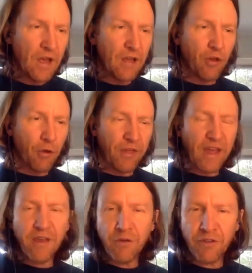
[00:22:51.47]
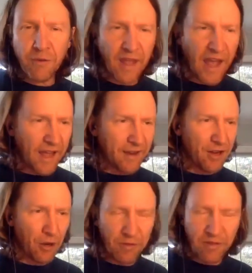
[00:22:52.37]
So they used to get
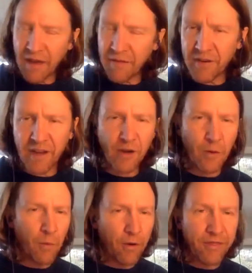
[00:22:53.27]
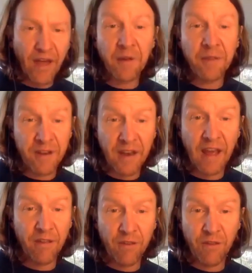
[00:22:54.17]
70 or more thousand
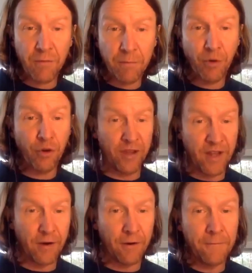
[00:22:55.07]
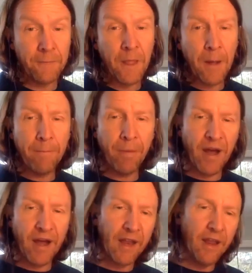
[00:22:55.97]
nests per year,
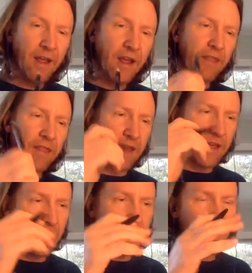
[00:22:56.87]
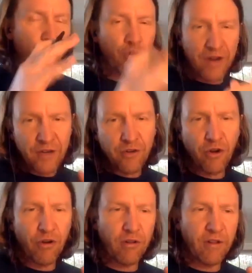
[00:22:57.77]
but the green
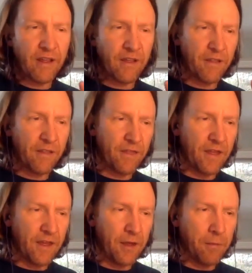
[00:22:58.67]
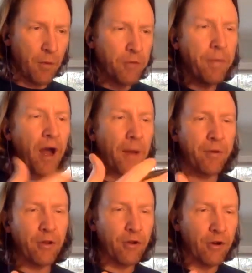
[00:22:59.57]
turtle is the most
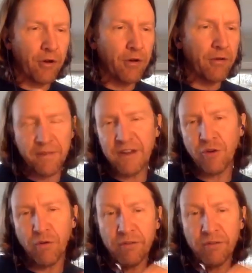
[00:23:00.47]
popular sea turtle